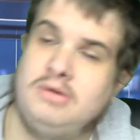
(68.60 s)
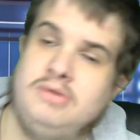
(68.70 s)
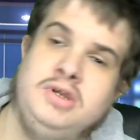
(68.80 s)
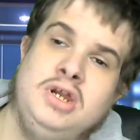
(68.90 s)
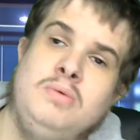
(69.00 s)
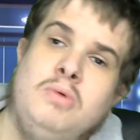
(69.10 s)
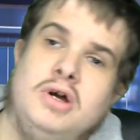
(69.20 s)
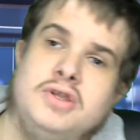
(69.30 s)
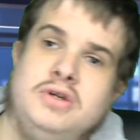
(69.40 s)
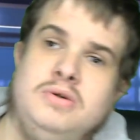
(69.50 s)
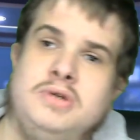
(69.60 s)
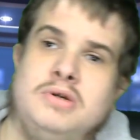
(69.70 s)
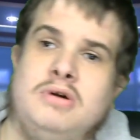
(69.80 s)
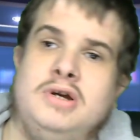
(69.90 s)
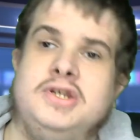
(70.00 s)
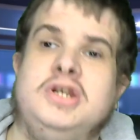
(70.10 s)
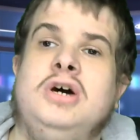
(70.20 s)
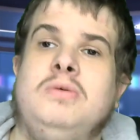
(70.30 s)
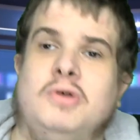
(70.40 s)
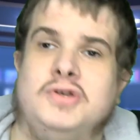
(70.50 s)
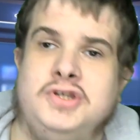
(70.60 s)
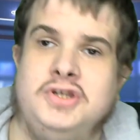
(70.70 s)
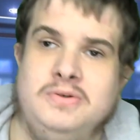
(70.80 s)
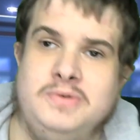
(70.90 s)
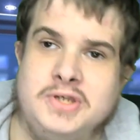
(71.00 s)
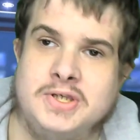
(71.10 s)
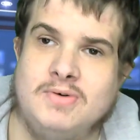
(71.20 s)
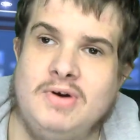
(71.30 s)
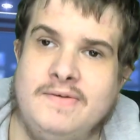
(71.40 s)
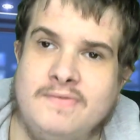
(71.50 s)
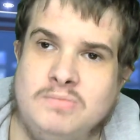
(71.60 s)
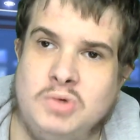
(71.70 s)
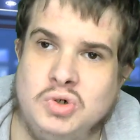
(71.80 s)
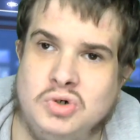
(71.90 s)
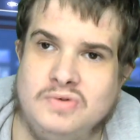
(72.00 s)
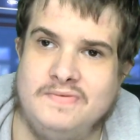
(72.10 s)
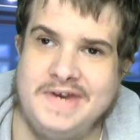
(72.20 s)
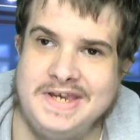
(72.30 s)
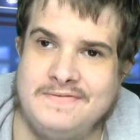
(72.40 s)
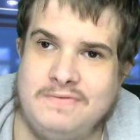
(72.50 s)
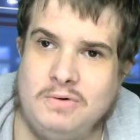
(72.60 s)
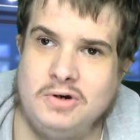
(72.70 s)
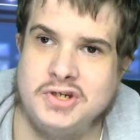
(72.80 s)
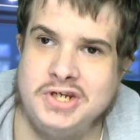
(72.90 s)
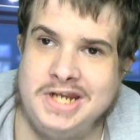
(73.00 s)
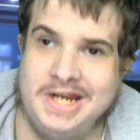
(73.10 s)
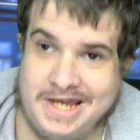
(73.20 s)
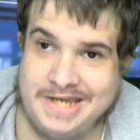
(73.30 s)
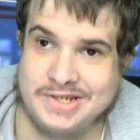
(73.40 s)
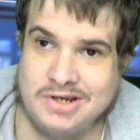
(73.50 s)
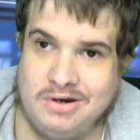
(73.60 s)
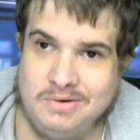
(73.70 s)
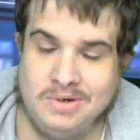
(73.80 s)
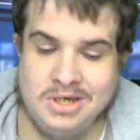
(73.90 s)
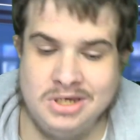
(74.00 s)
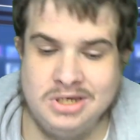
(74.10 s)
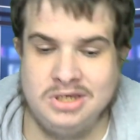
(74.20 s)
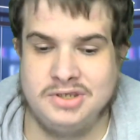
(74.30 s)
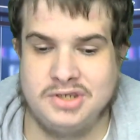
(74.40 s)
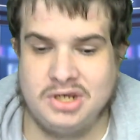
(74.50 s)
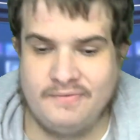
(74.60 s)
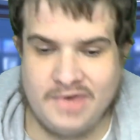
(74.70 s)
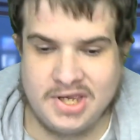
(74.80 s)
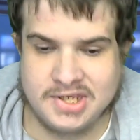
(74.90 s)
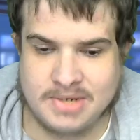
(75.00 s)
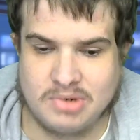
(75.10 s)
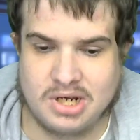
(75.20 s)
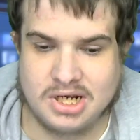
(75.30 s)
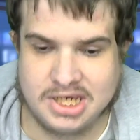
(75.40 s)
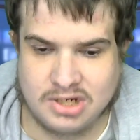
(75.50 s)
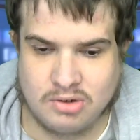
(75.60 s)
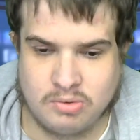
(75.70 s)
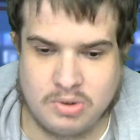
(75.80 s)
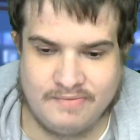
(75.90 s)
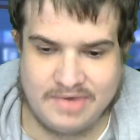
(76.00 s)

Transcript: you know what I do, so guys, you know what to do. Subscribe for more. Thanks for watching, and let's go. So the first game I'll kick off with